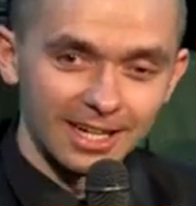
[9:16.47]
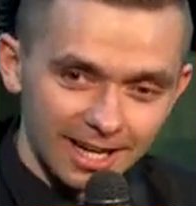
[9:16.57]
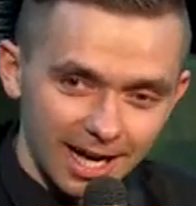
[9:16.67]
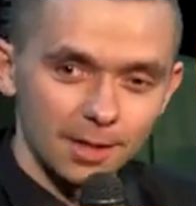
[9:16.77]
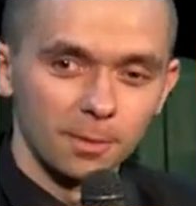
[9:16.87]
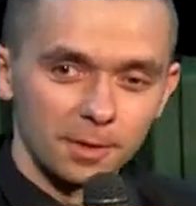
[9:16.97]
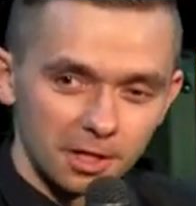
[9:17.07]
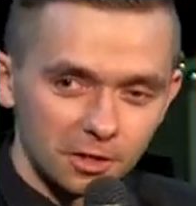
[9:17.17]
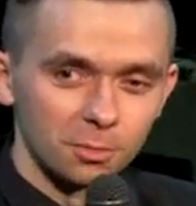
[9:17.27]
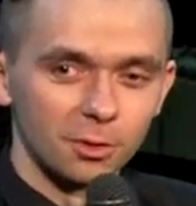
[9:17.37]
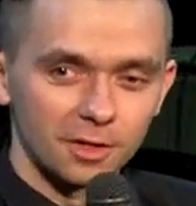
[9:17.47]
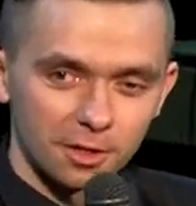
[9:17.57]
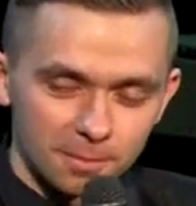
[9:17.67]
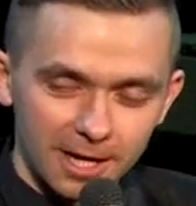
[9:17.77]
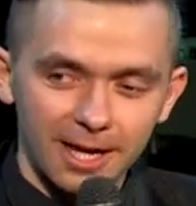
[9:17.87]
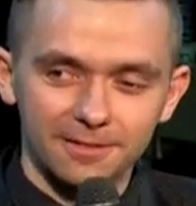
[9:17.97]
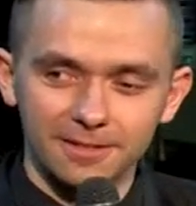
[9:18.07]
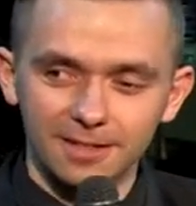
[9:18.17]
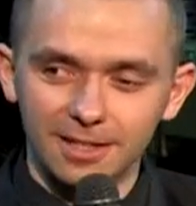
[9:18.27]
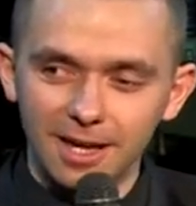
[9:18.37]
God will begin to move on your behalf.
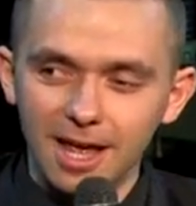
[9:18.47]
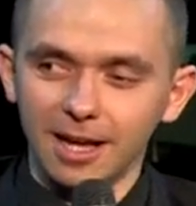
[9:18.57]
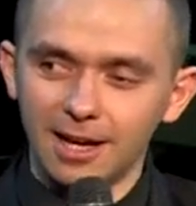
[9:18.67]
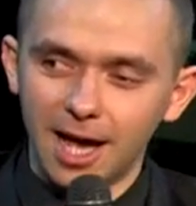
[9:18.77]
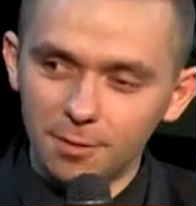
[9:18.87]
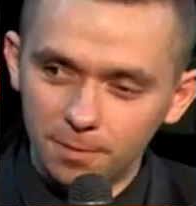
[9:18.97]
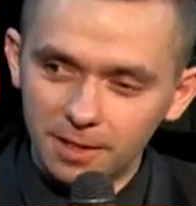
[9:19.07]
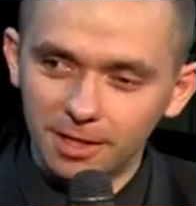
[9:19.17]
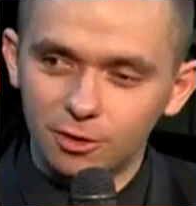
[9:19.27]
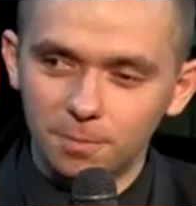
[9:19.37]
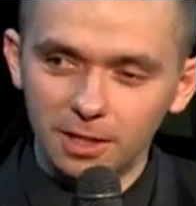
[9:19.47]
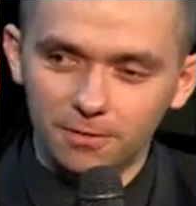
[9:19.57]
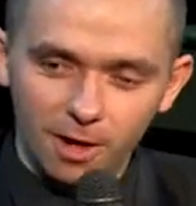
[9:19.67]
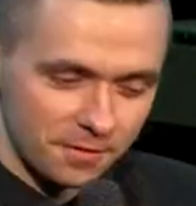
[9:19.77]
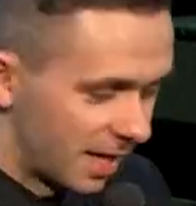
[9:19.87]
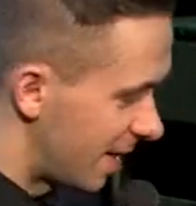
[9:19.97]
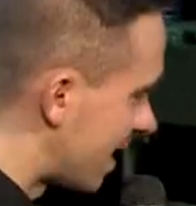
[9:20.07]
God will begin to be involved. And that's